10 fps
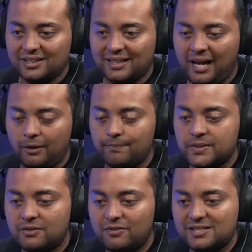that out.
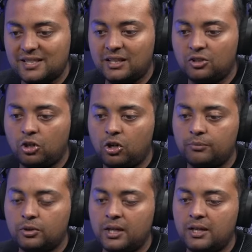It's
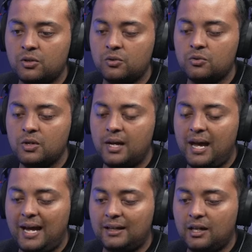investorkit.com.au
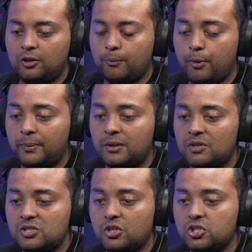and click on property
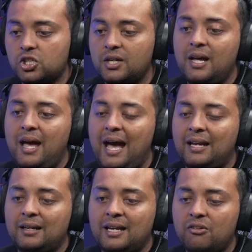research.
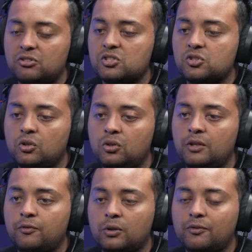And hearing this all,
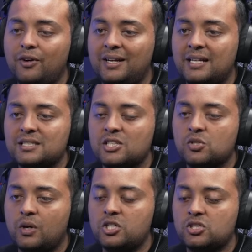if all the finance
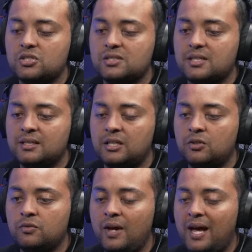situations that
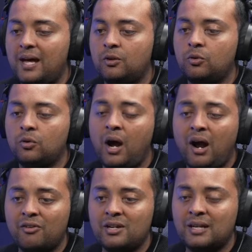you've had or
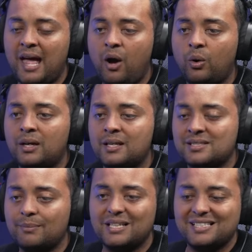are in now, and that
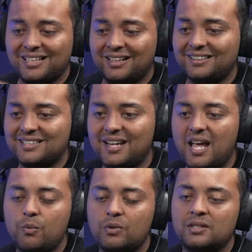something's clicked
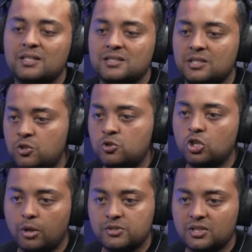today, whether it's the new
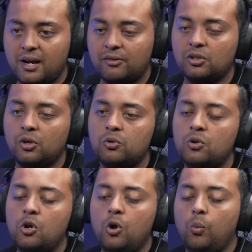job scenario,
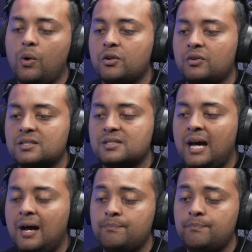whether it's
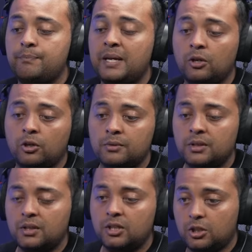being on
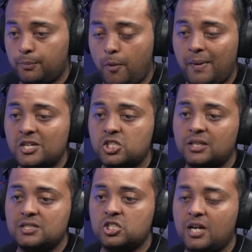the probation,
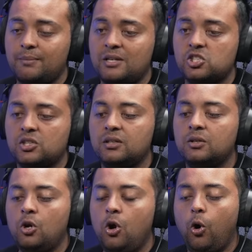as Jack mentioned,
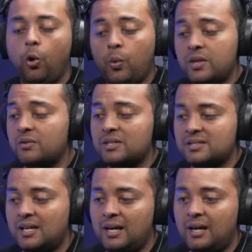or whether it's
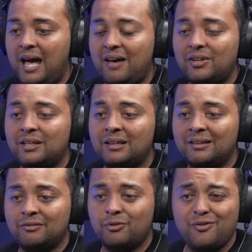having
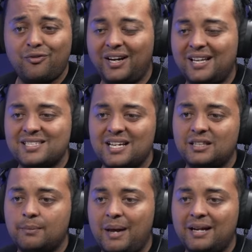refinancing in
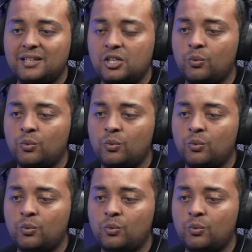the bank that you're